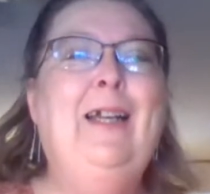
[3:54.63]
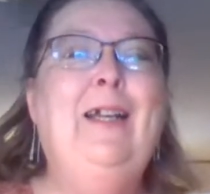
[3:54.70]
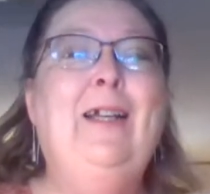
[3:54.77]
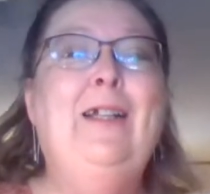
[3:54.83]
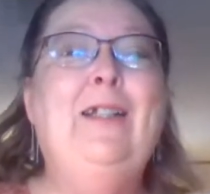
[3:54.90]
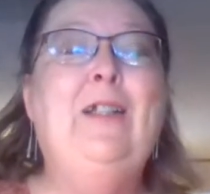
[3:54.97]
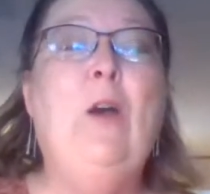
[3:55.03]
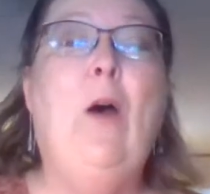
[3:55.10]

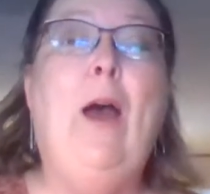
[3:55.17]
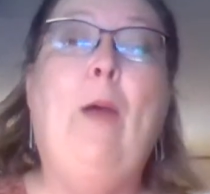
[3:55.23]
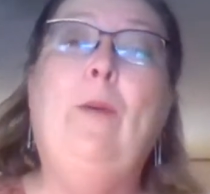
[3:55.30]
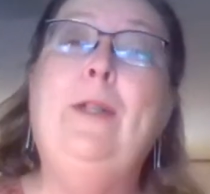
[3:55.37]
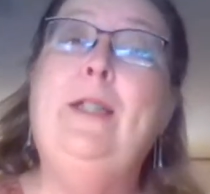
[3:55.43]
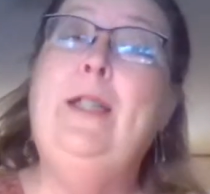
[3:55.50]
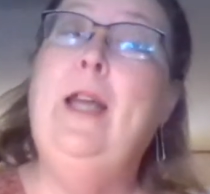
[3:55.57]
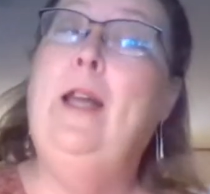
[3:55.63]
So I
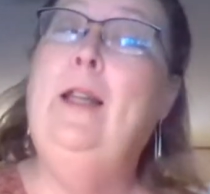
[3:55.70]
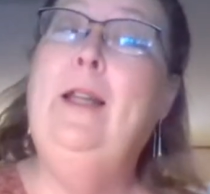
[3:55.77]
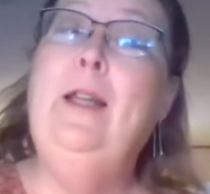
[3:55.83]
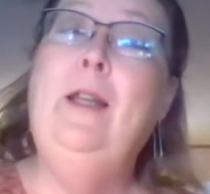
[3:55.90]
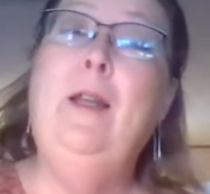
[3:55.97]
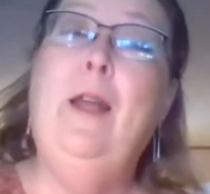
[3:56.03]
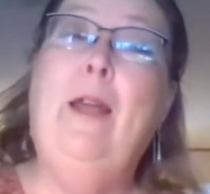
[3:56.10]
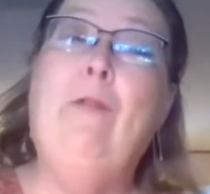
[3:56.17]
was
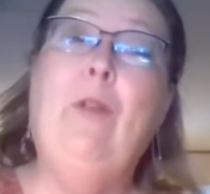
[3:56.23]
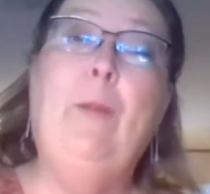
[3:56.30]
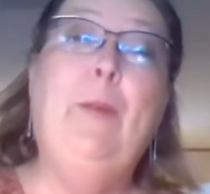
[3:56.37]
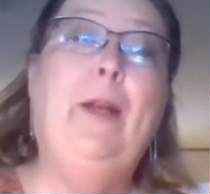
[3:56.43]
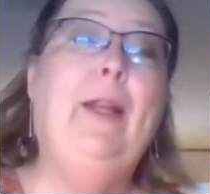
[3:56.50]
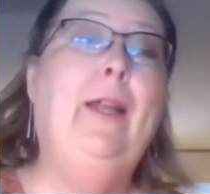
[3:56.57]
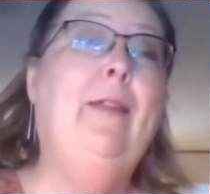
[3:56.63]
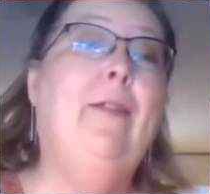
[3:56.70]
telling
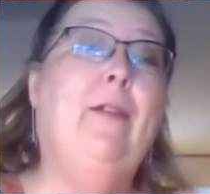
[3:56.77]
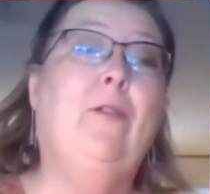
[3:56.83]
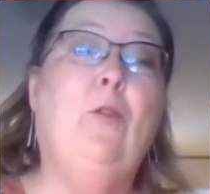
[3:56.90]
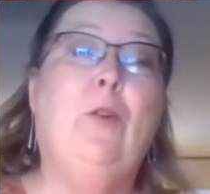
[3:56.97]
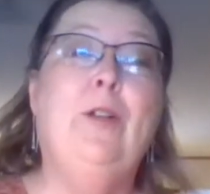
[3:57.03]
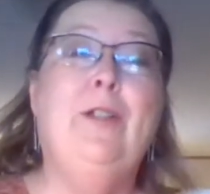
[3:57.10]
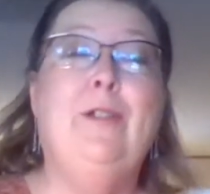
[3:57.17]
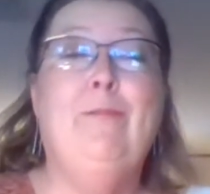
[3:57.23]
everybody, of
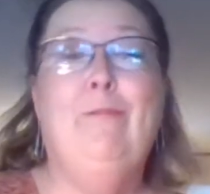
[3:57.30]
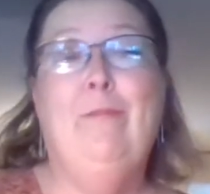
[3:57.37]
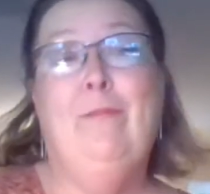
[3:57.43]
course,